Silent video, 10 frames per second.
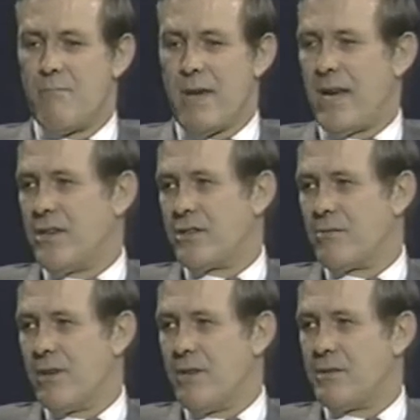managed
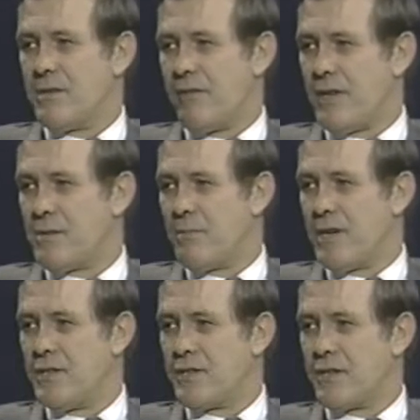to reduce defense
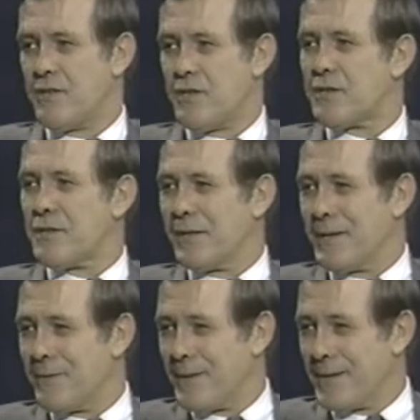budgets
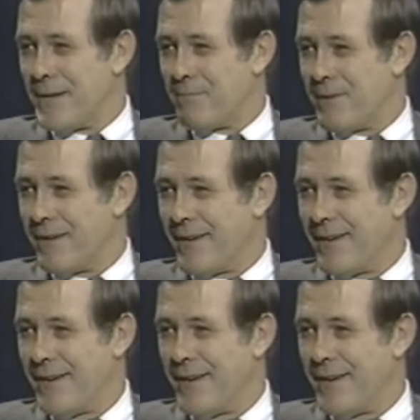consistently during that period,